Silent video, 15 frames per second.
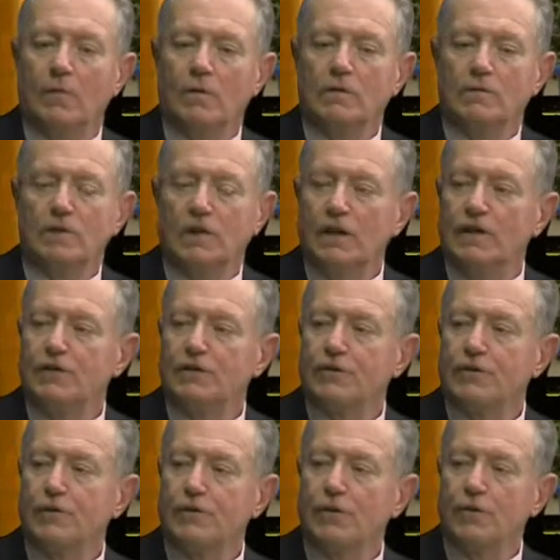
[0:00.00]

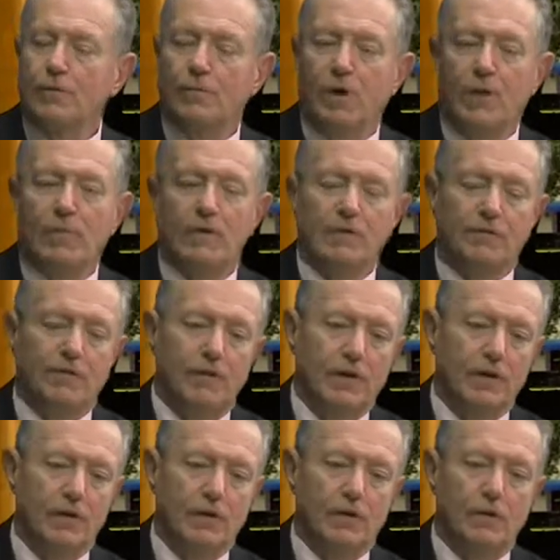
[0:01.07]
solicitor, public
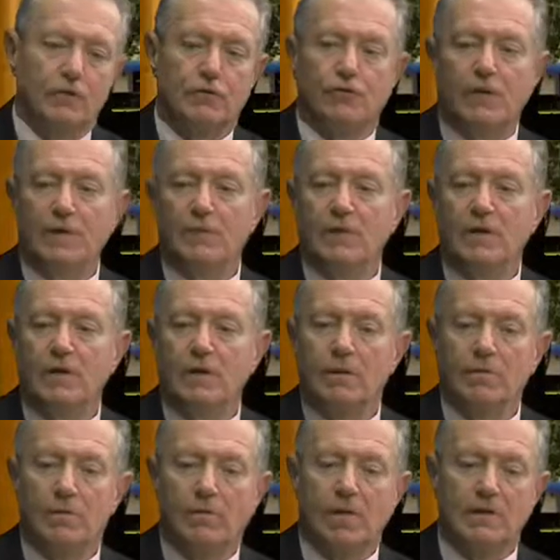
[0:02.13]
defender, treatment,
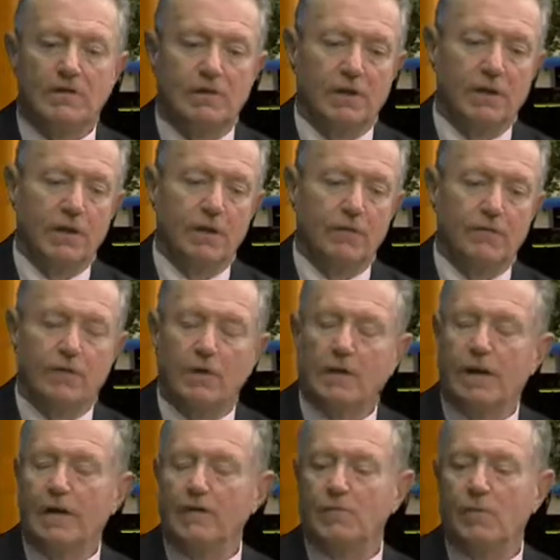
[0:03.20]
myself,
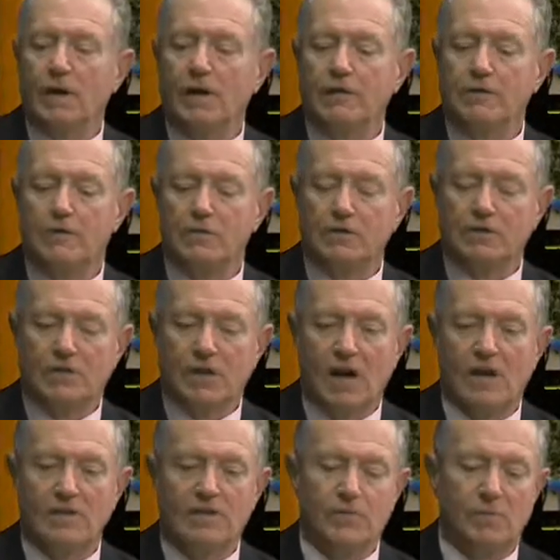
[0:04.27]
case manager,
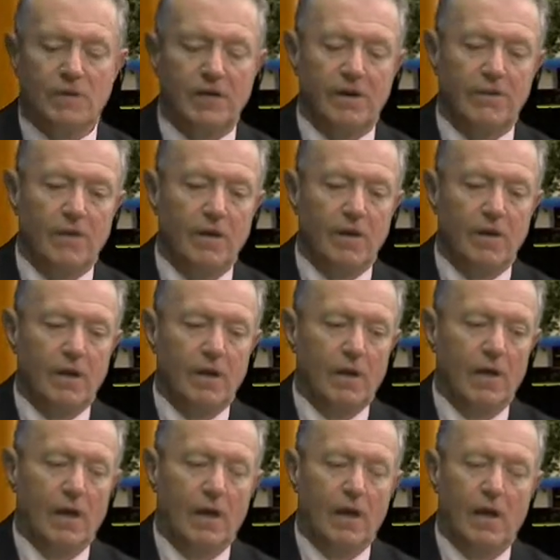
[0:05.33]
Scott Smith,
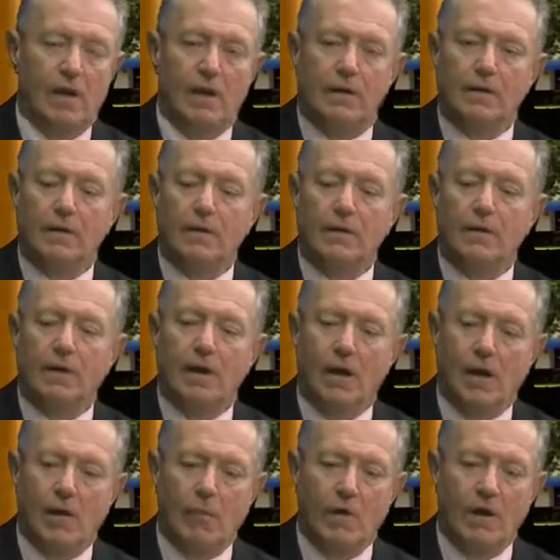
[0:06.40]
and
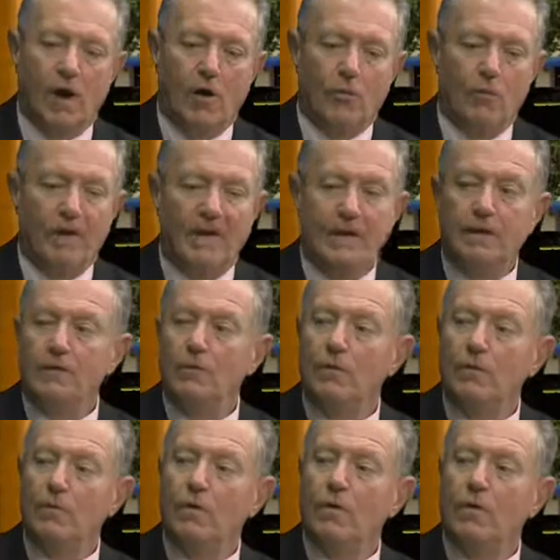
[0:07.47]
we all meet
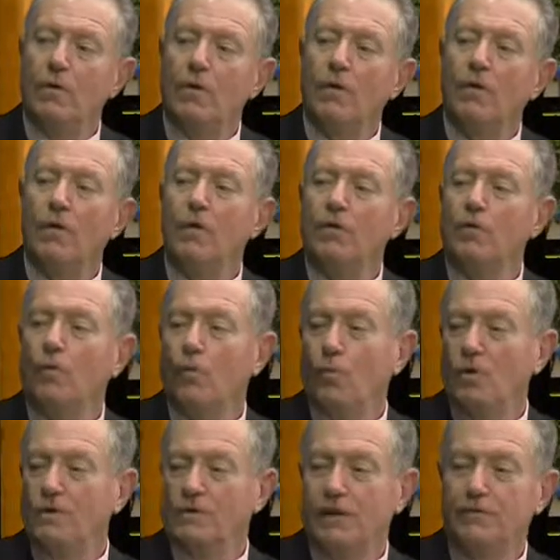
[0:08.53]

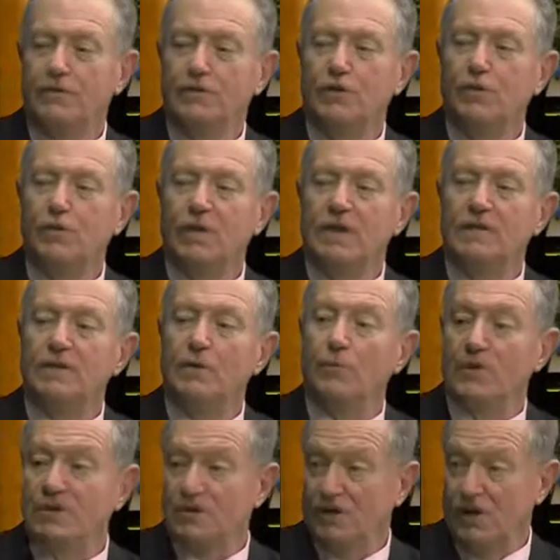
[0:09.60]
once every 2 weeks and
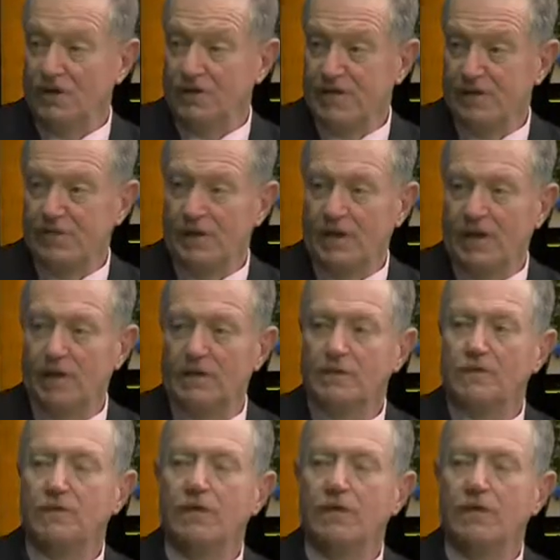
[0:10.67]
we discuss every case.